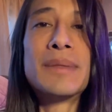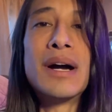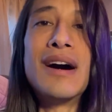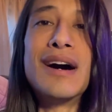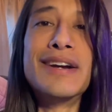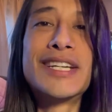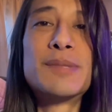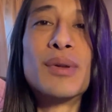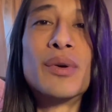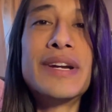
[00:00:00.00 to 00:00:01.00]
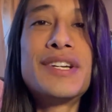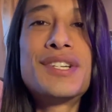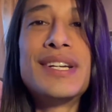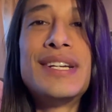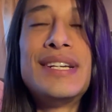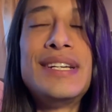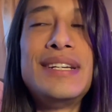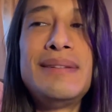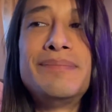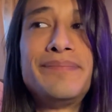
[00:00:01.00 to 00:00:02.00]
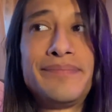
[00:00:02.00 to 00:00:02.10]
exploration,